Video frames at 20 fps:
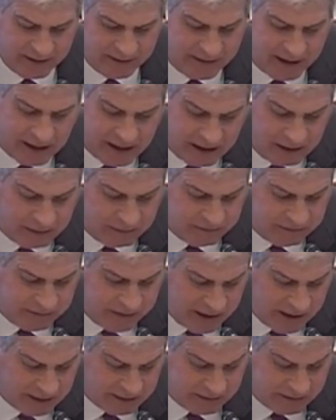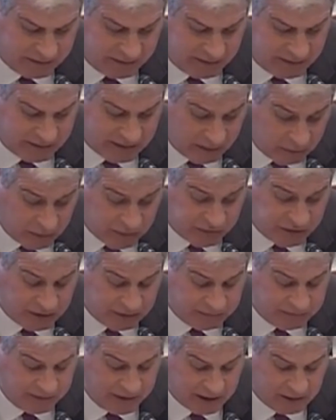that was in
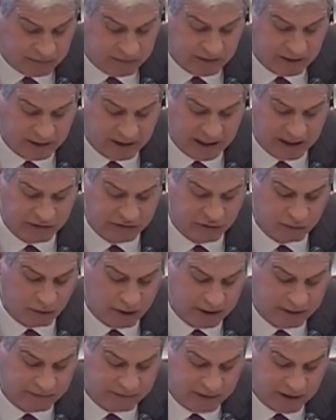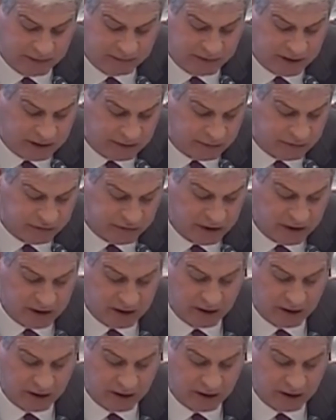effect for the last 25 years